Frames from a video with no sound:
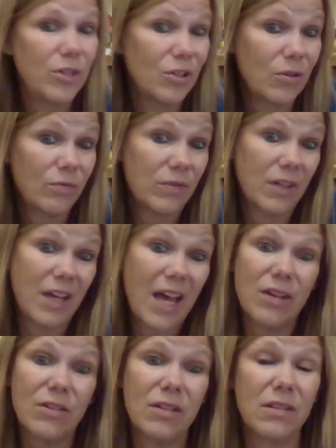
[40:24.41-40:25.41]
you know, the
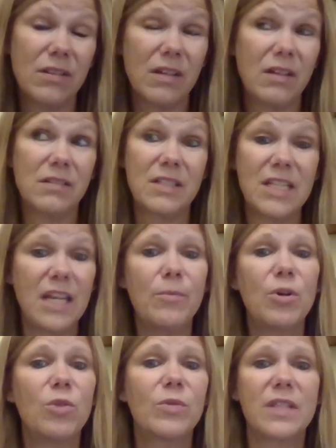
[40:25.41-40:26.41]
gal the team
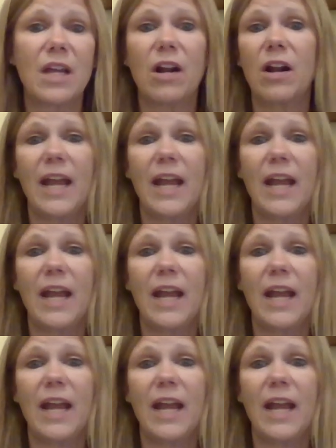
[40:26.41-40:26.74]
who was there